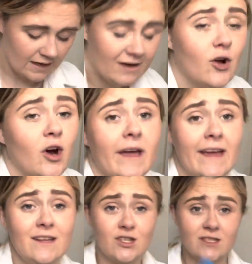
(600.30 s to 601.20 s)
I've got
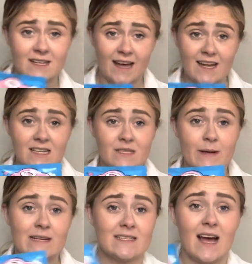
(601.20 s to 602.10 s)
Angel Delight
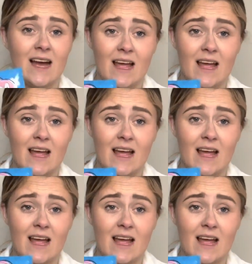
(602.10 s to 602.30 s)
because I